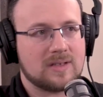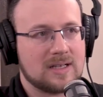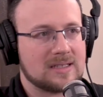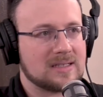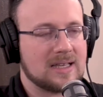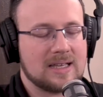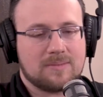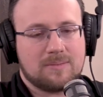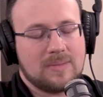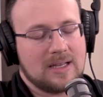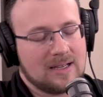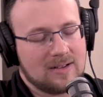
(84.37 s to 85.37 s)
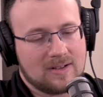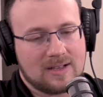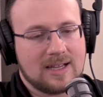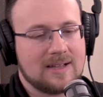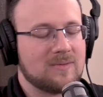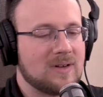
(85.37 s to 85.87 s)
And it's like,
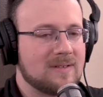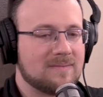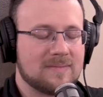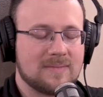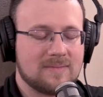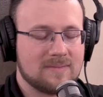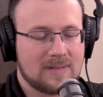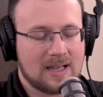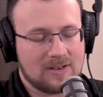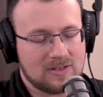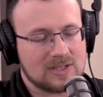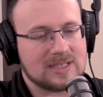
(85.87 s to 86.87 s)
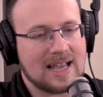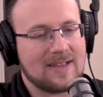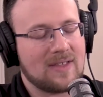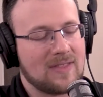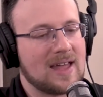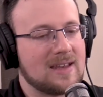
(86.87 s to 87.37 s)
okay, well, I understand
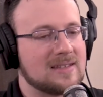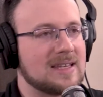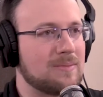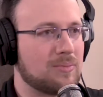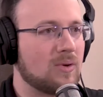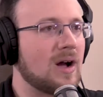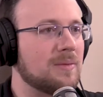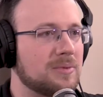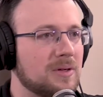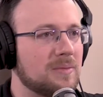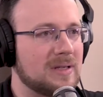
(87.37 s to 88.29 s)
that is a problem.